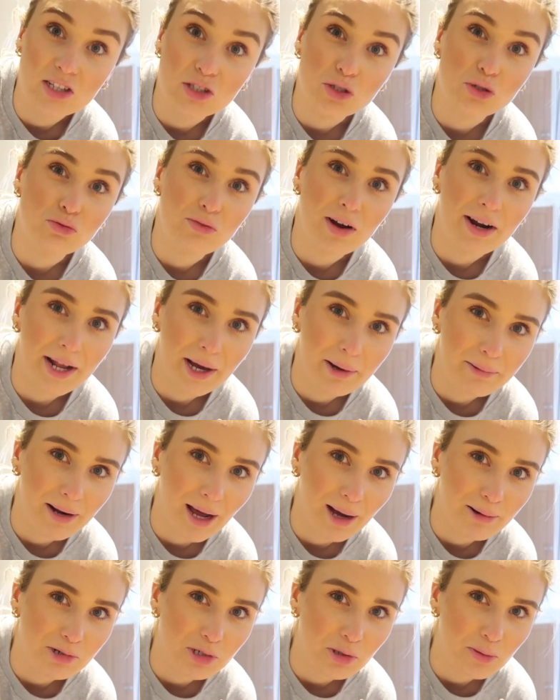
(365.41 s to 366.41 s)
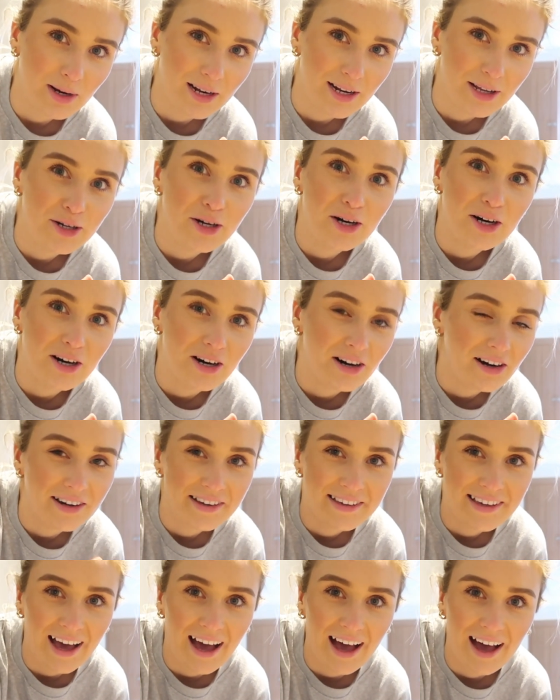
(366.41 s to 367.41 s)
He just ran out now to quickly go
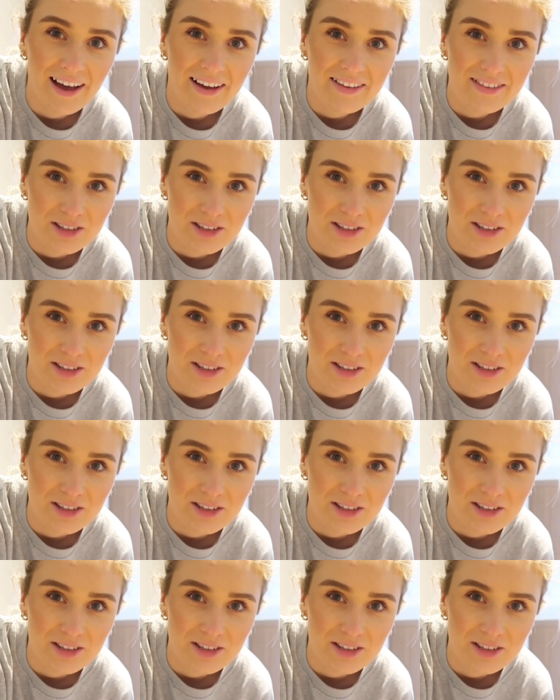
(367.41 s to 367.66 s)
and get